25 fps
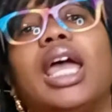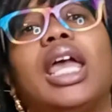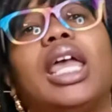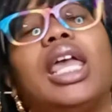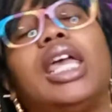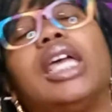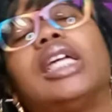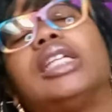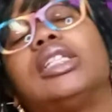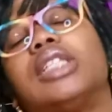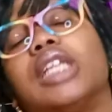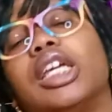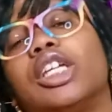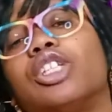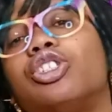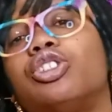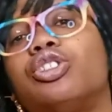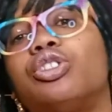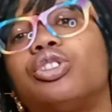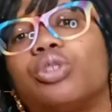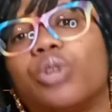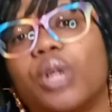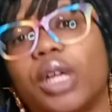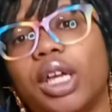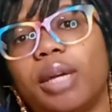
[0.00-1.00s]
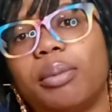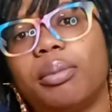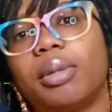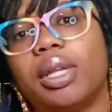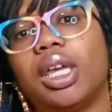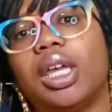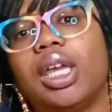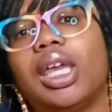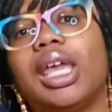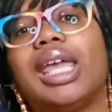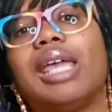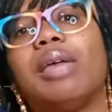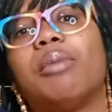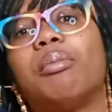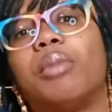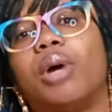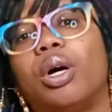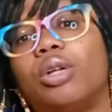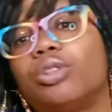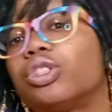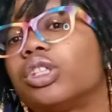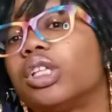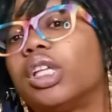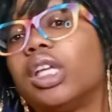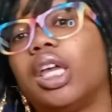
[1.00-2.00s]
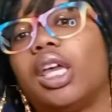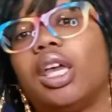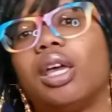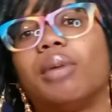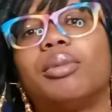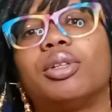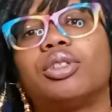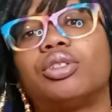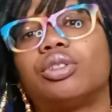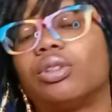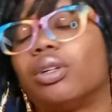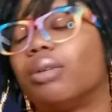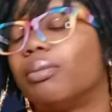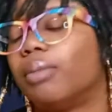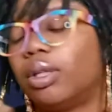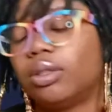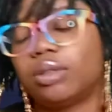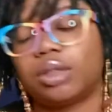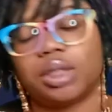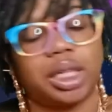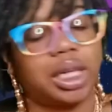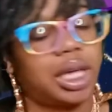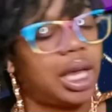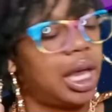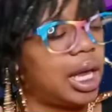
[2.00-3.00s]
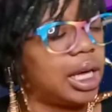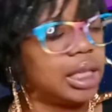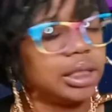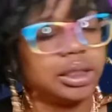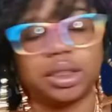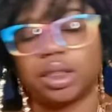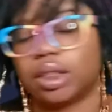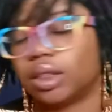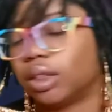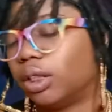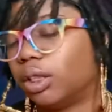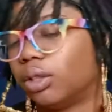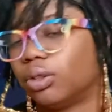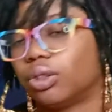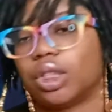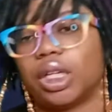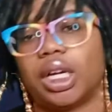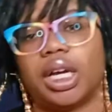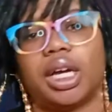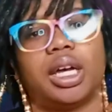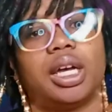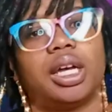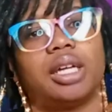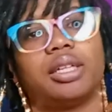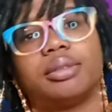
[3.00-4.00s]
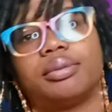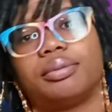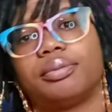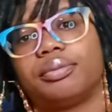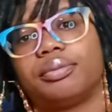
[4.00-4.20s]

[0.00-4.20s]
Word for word: He is extremely emotionally immature. Most of the cast is, though, child.